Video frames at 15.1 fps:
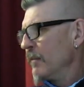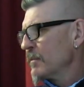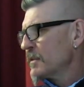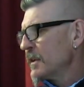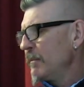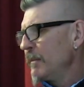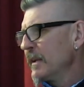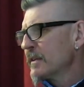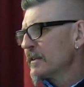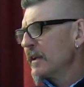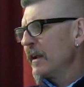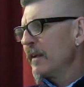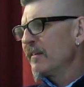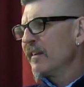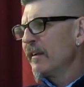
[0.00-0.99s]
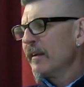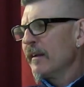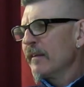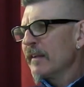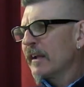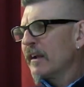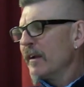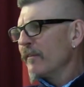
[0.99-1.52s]
somebody's saying
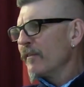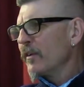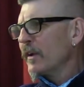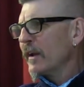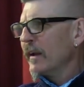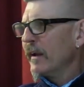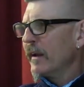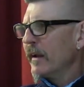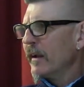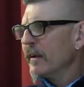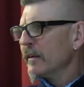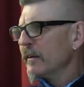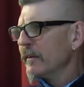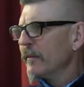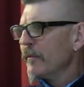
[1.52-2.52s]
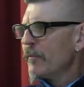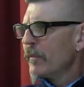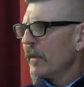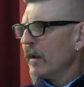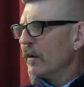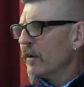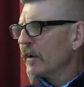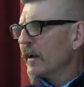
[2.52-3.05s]
they're kind of looking at it, and
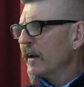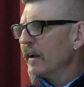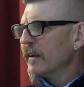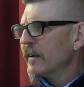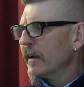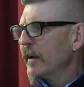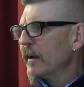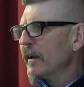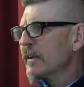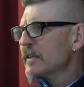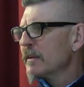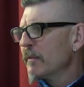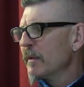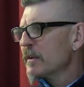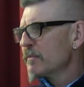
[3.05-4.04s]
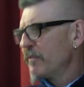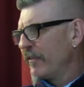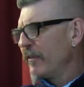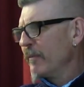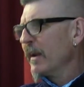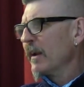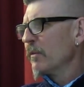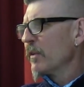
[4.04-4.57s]
it's somebody that's
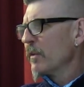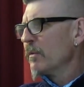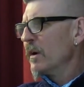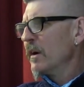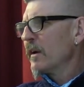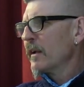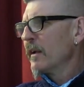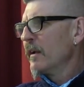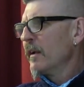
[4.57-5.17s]
familiar with the work,